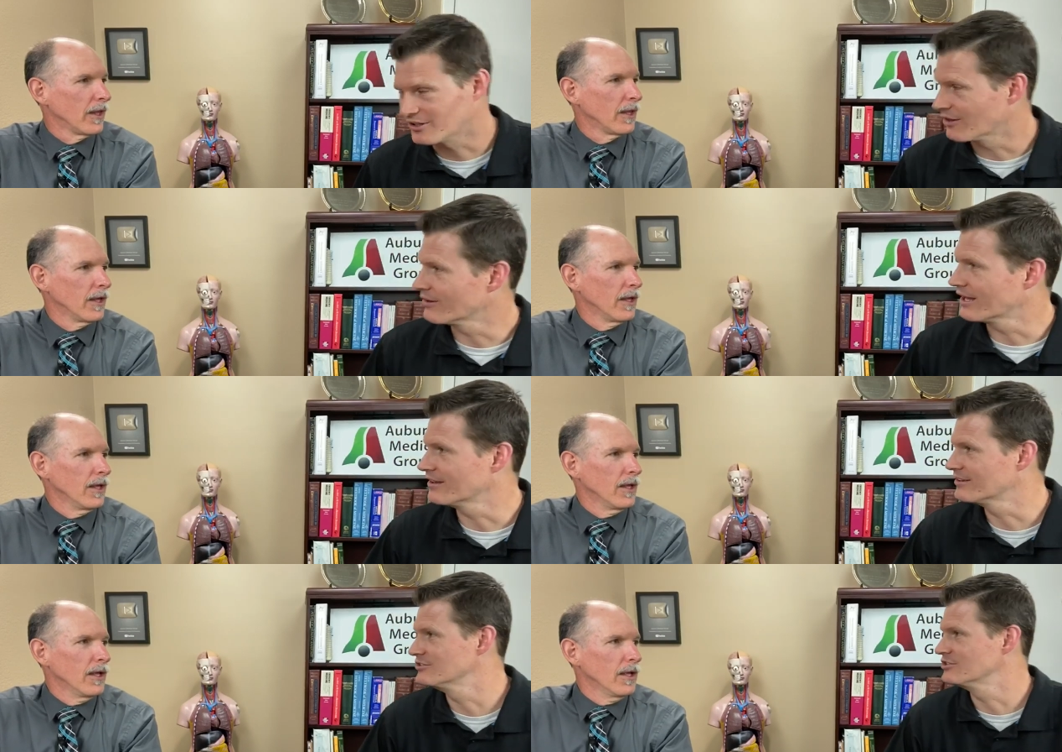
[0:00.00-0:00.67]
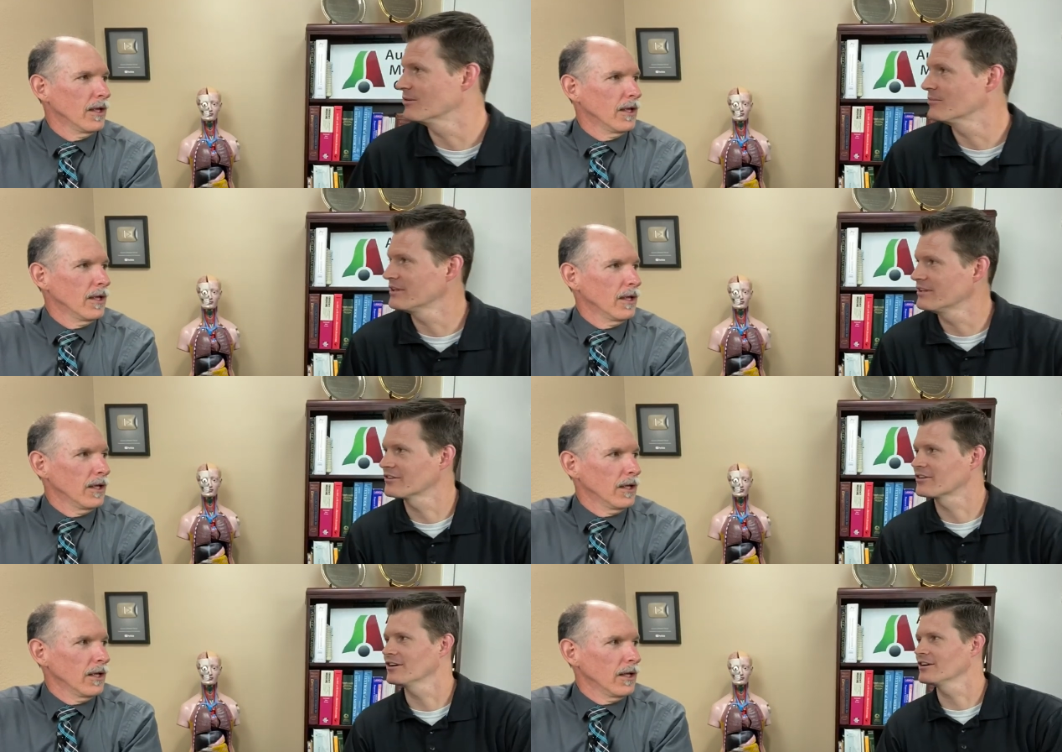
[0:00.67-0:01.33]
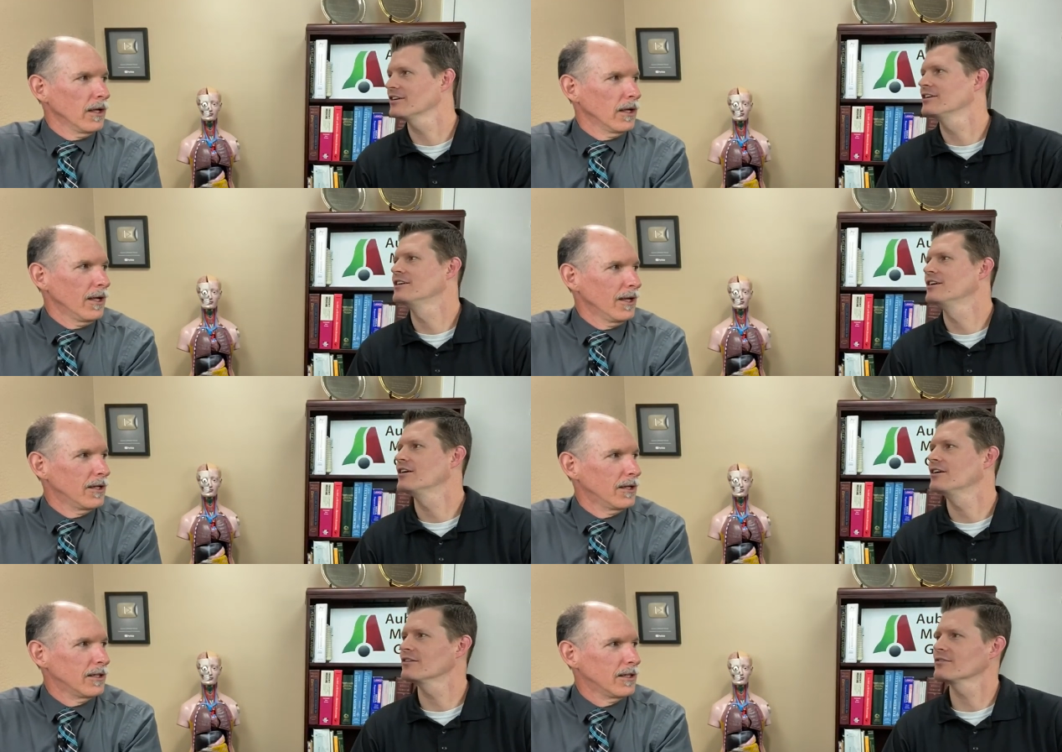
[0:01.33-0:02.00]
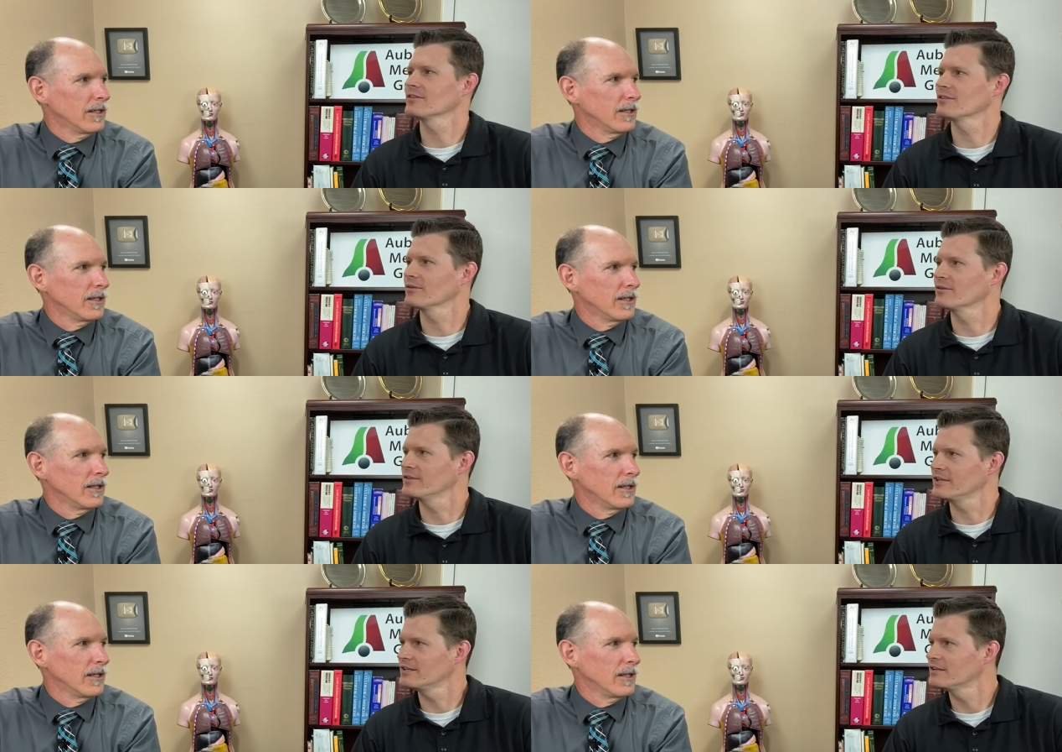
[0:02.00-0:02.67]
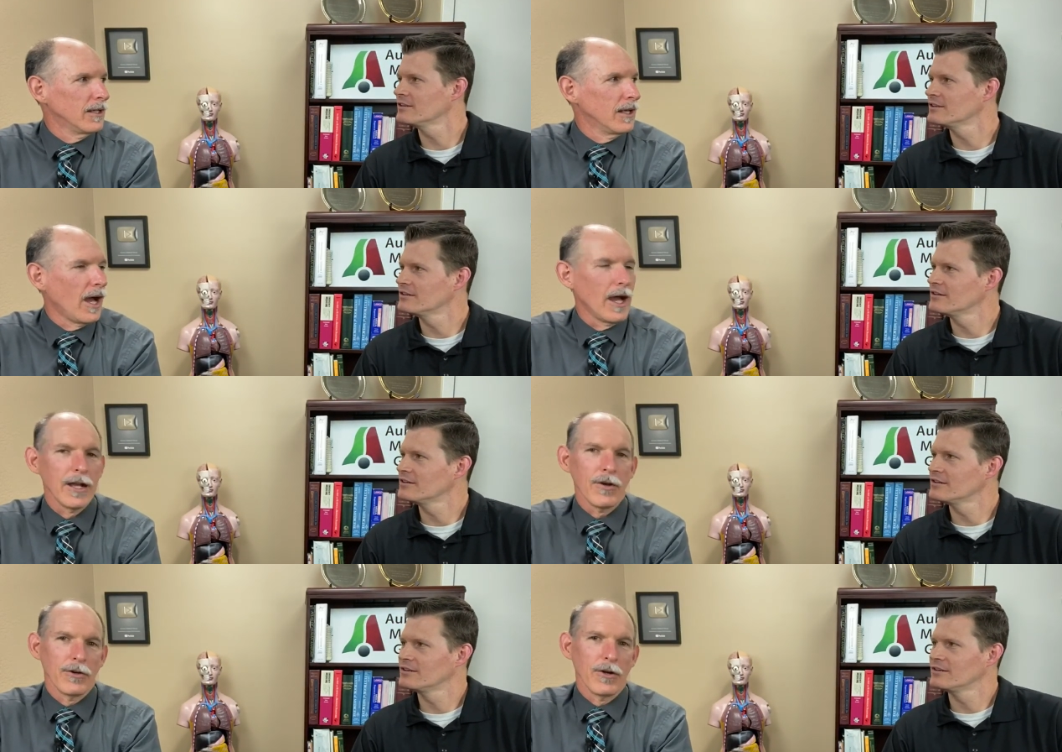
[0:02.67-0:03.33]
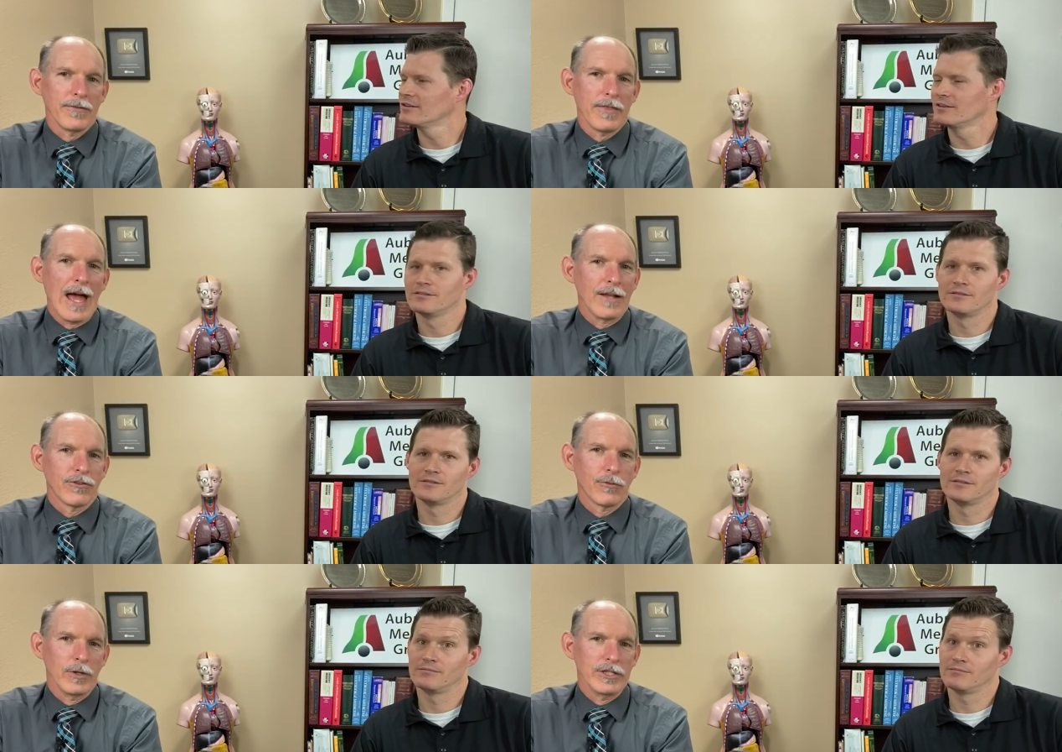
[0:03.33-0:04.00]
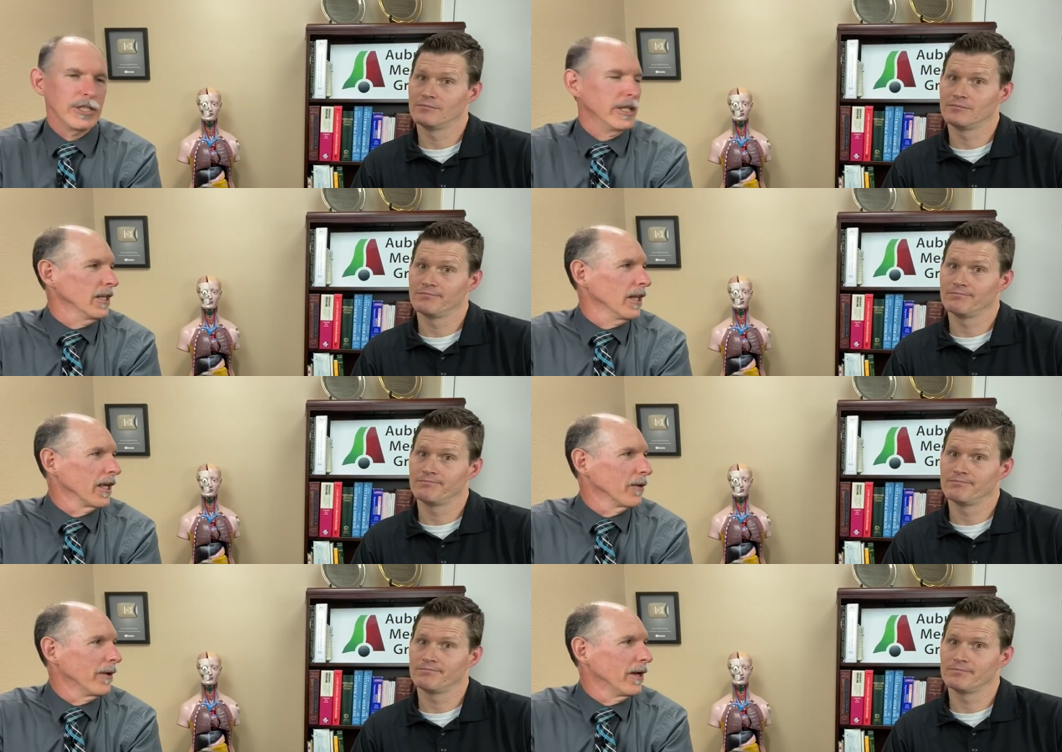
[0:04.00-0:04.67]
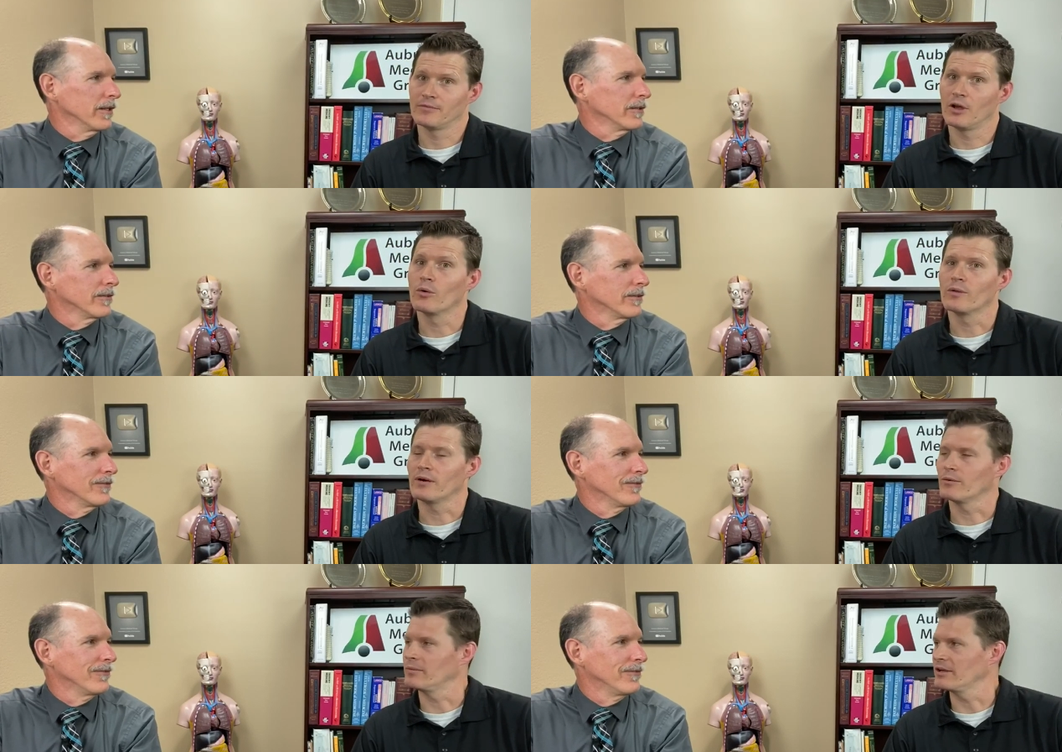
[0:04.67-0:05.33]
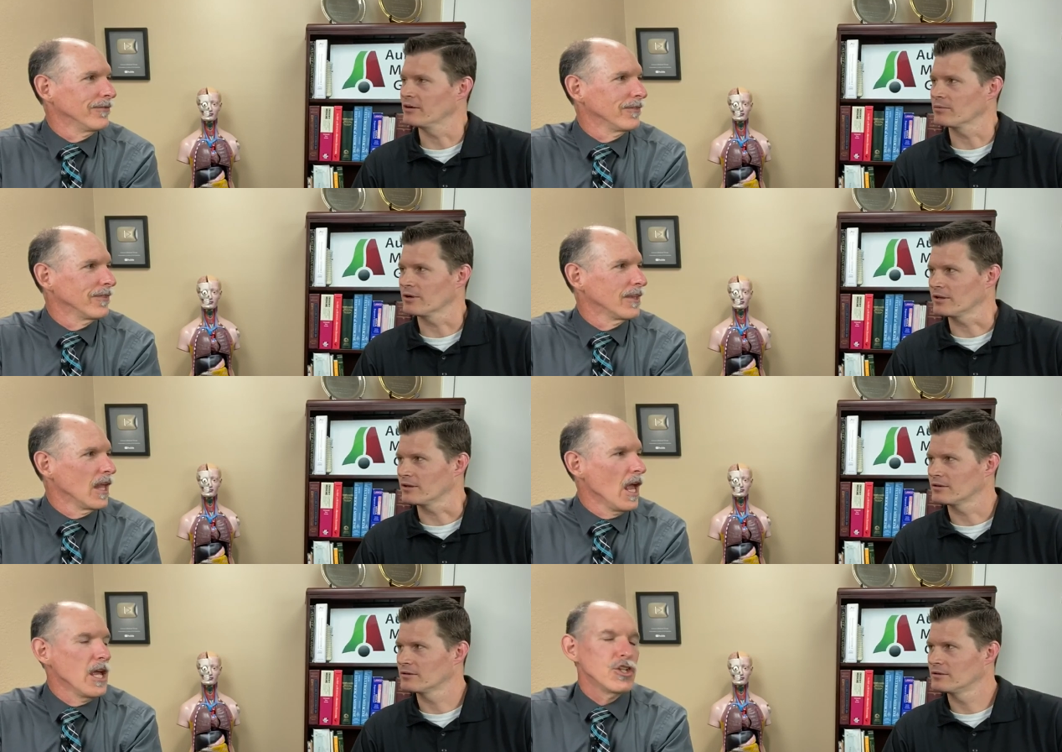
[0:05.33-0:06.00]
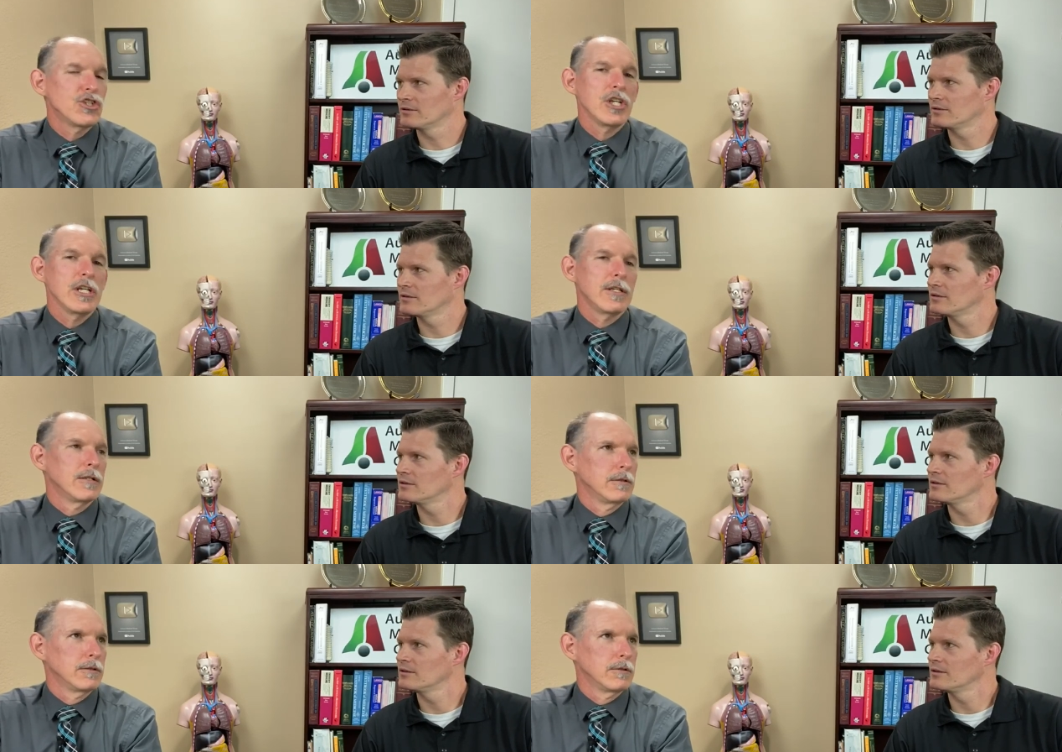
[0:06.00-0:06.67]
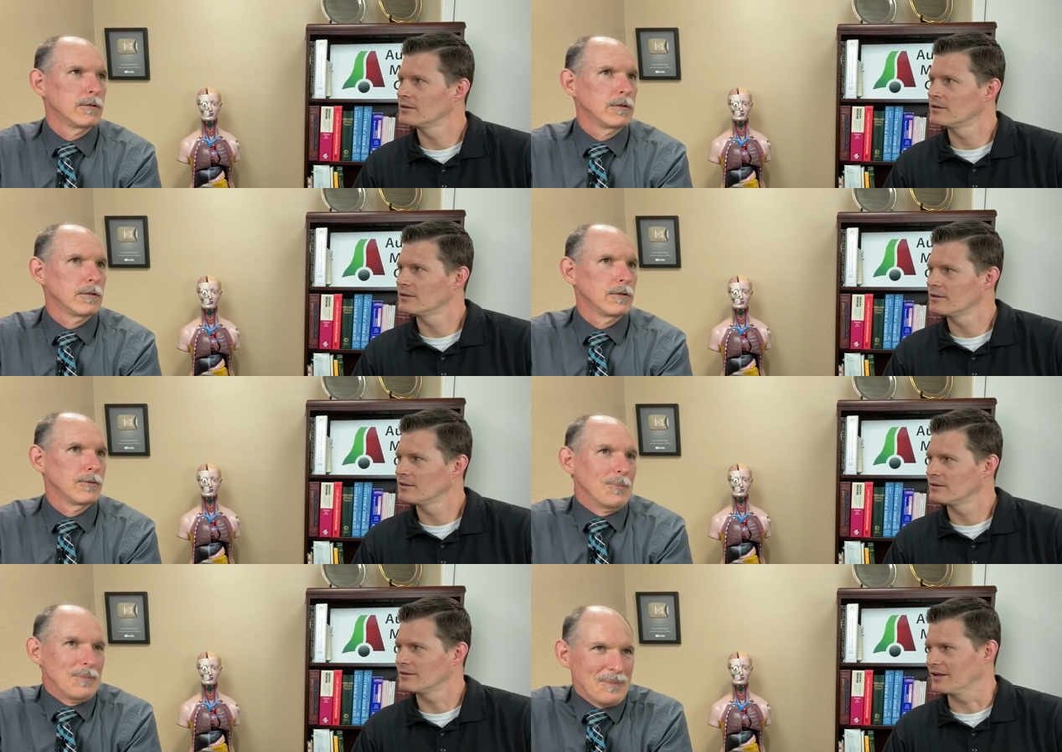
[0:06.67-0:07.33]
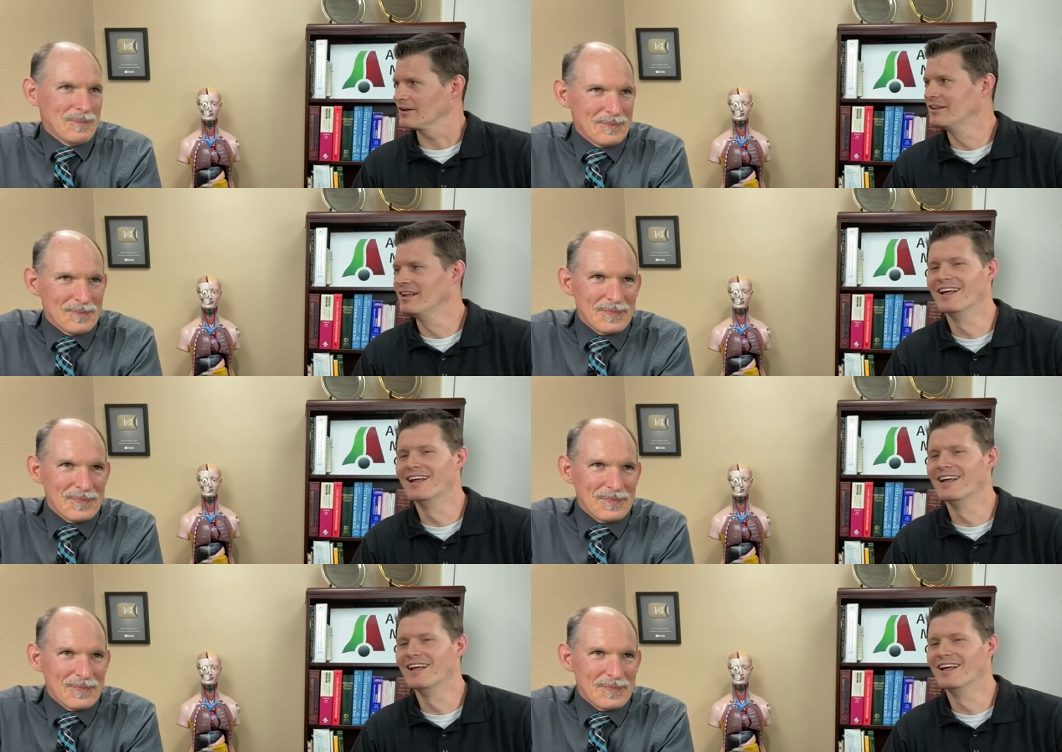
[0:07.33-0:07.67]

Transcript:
Speaker 1: you going out and jumping your car over the ravine.
Speaker 2: I don't know if that's what she didn't like about it.
Speaker 1: Oh, that would be your brother. She. No.